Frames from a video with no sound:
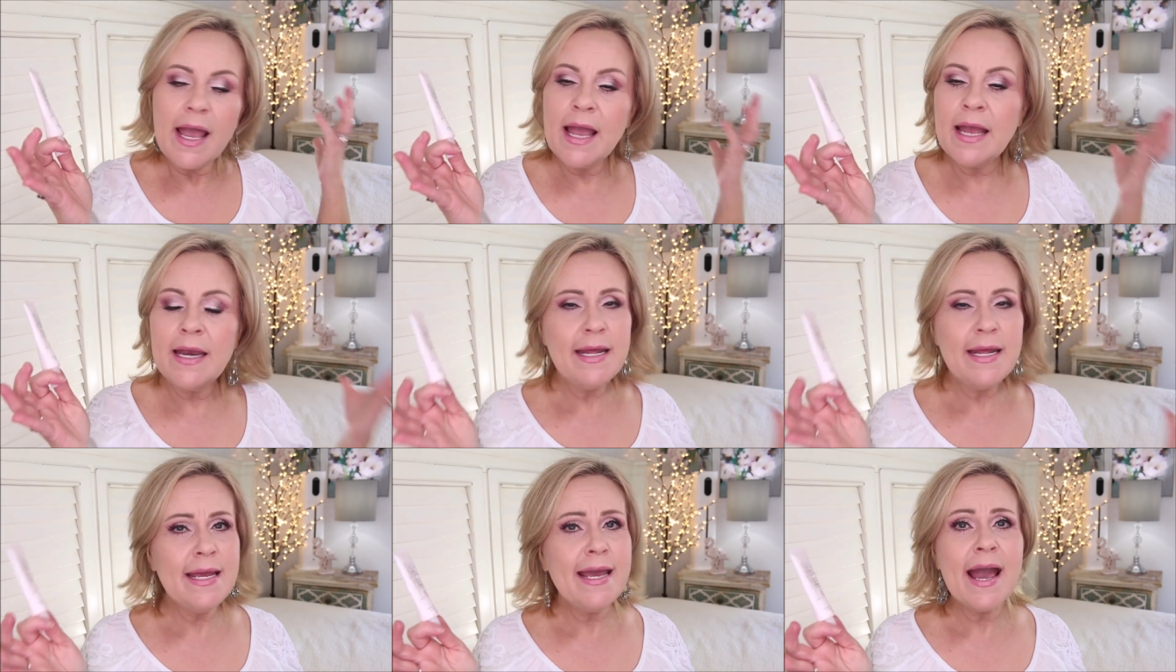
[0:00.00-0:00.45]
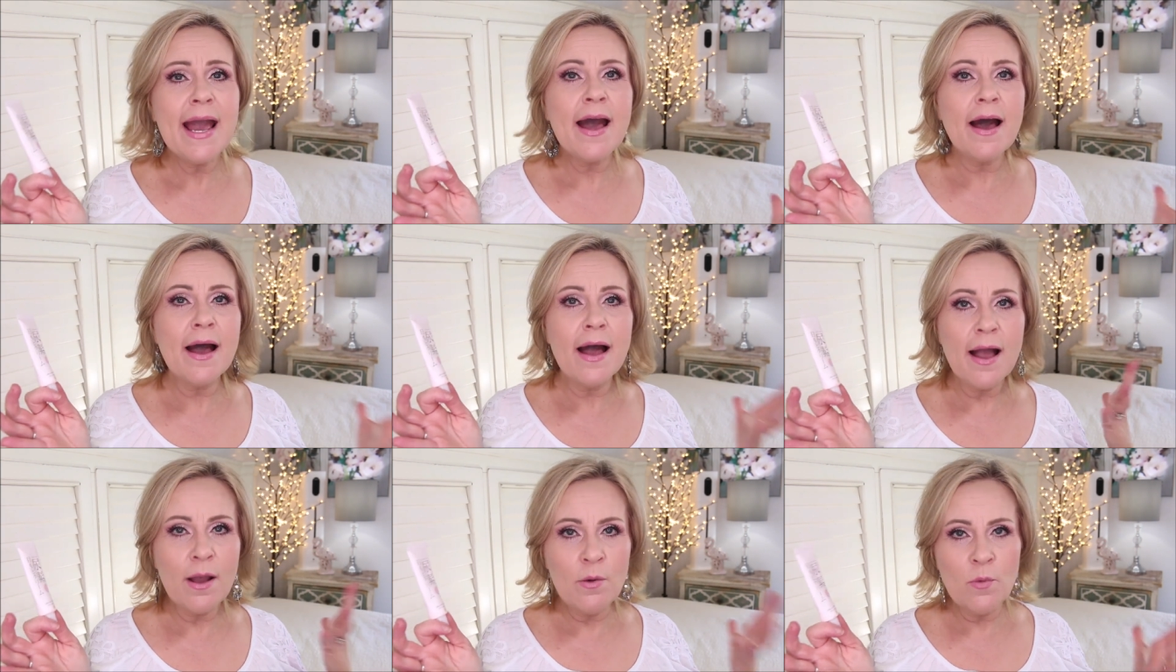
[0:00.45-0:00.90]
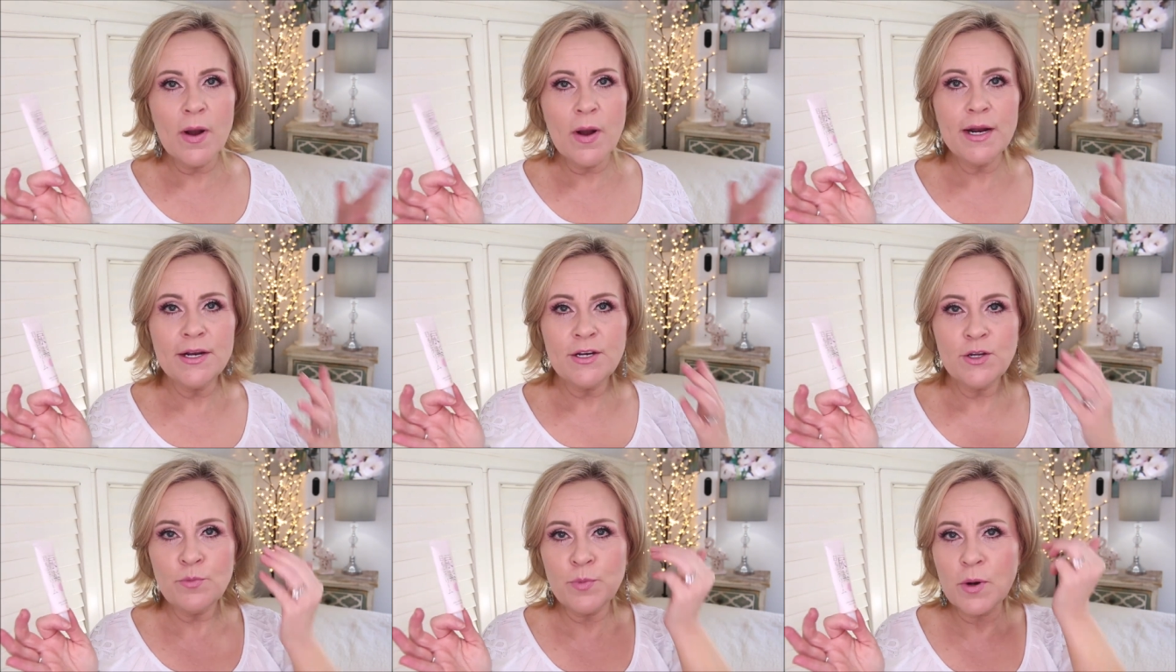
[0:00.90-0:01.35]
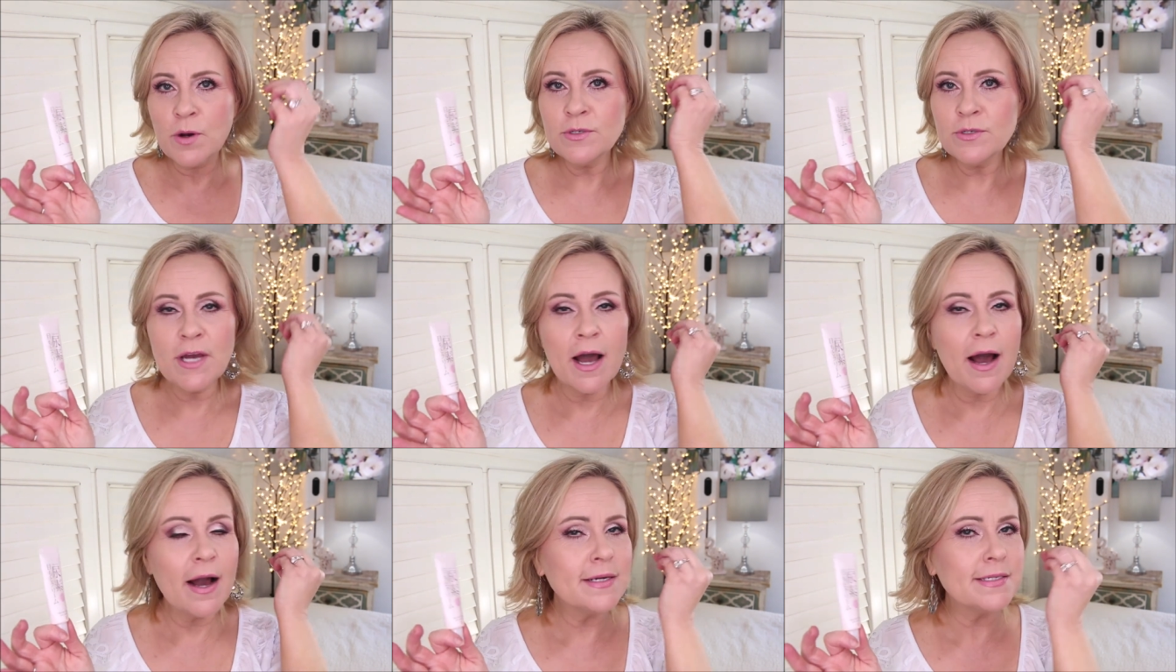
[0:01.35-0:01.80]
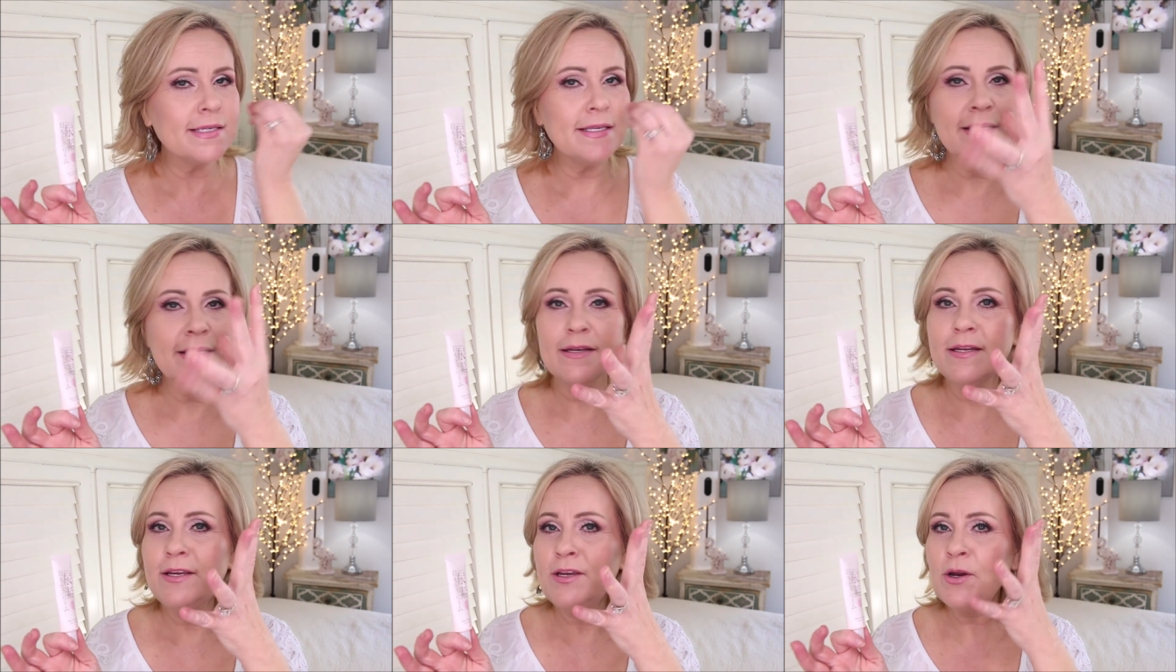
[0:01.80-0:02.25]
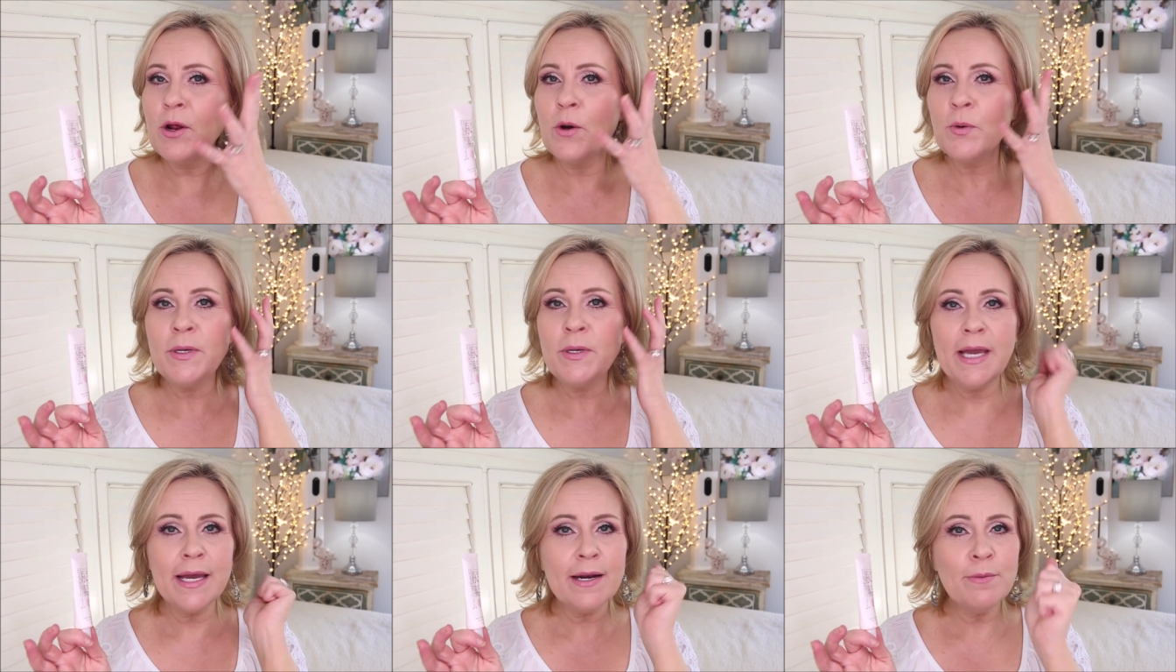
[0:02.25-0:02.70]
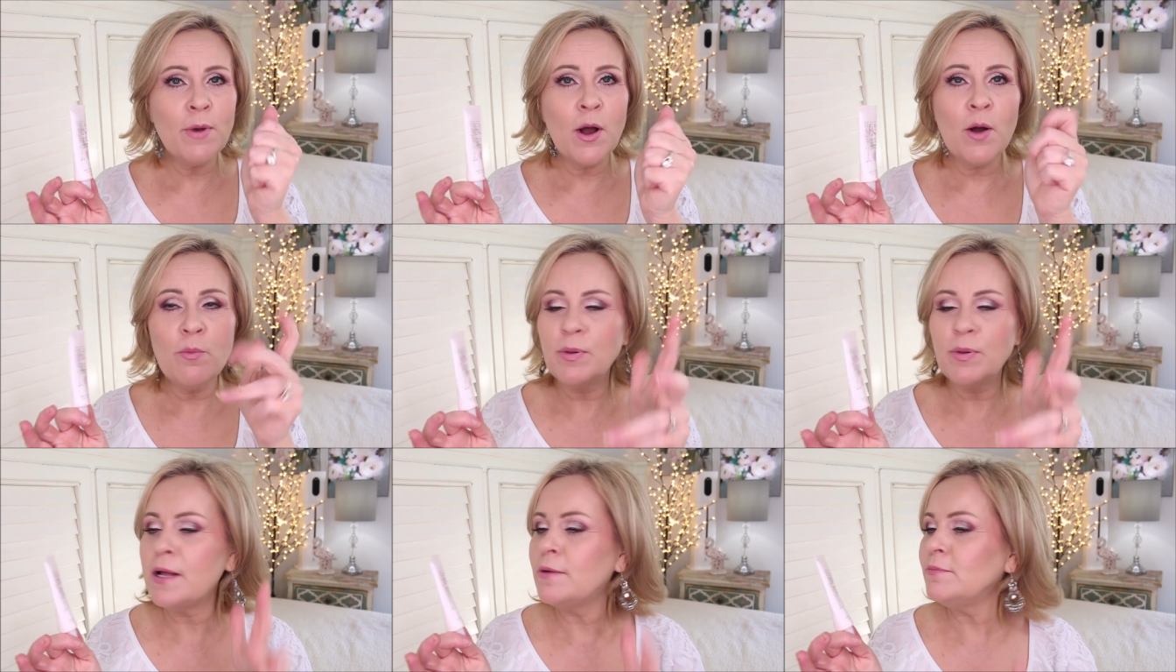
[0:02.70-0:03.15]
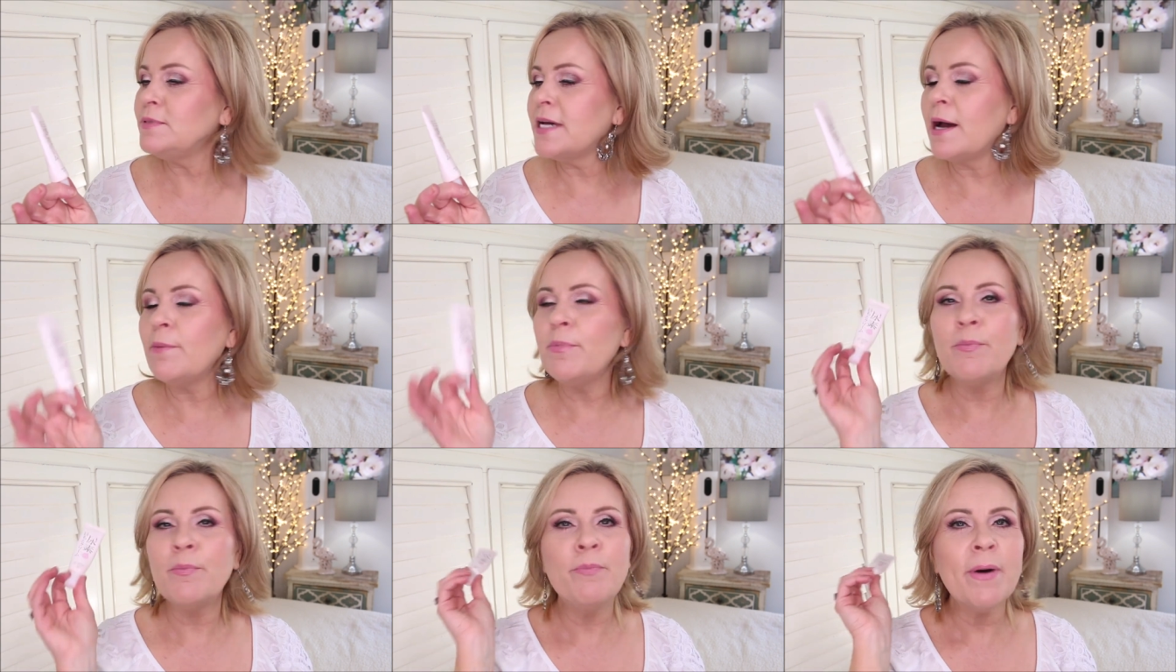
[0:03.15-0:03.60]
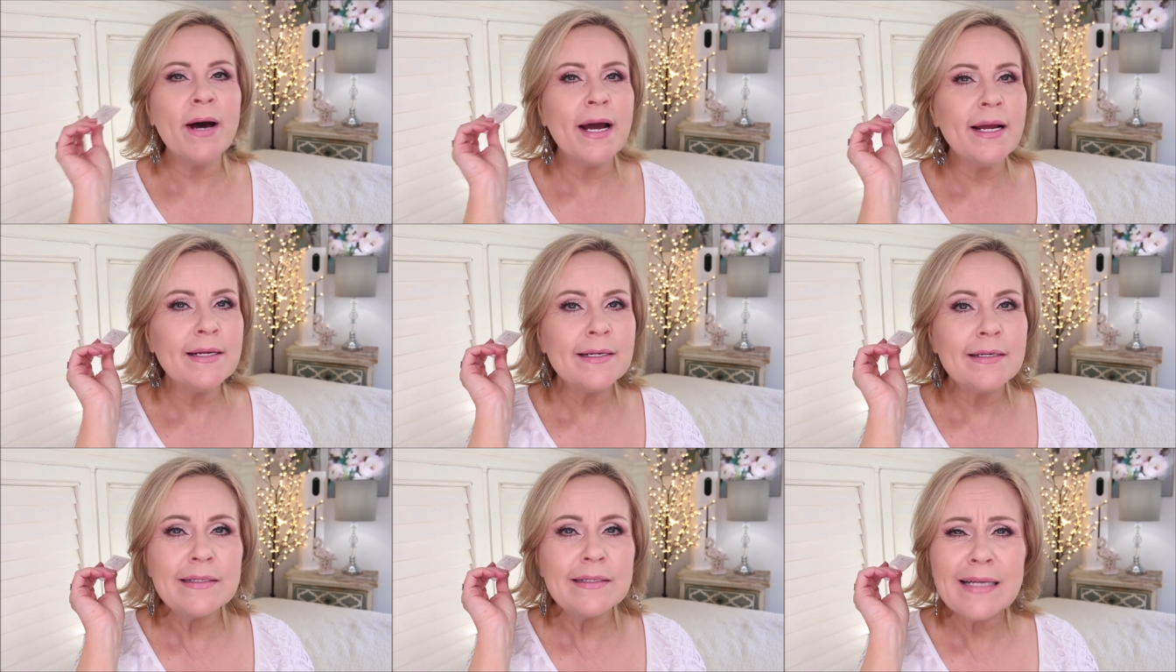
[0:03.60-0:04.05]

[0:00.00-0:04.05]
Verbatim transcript: And yeah, I want to do Botox and, you know, get them all plumped up, but